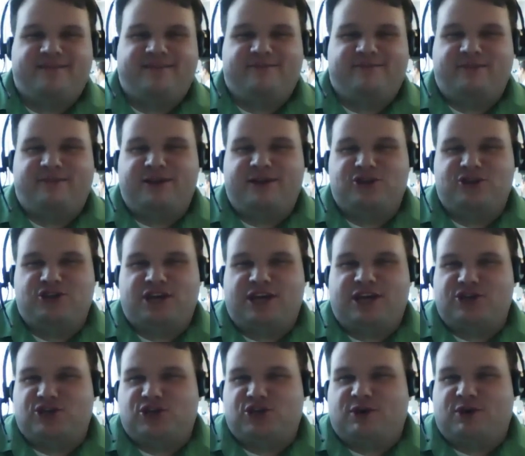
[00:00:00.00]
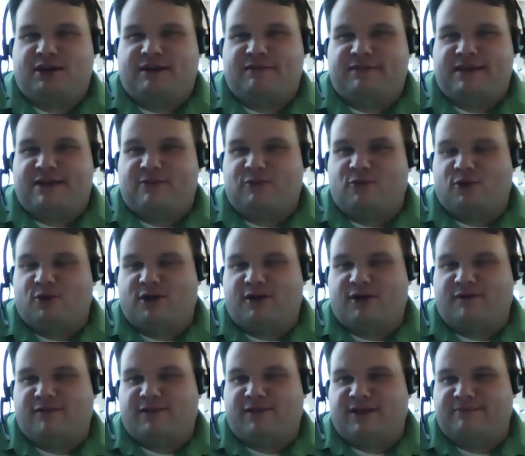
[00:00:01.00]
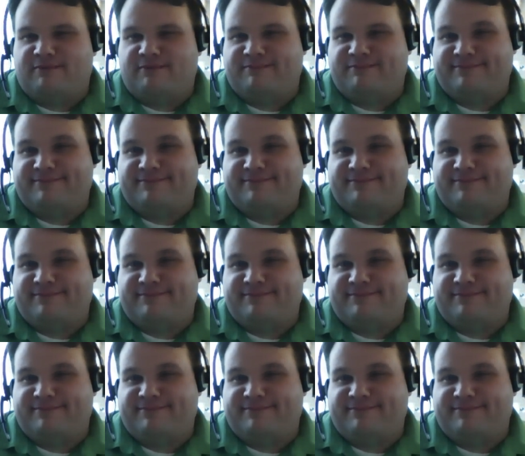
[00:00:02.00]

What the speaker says: We'll let Jay and Joe have that war offline.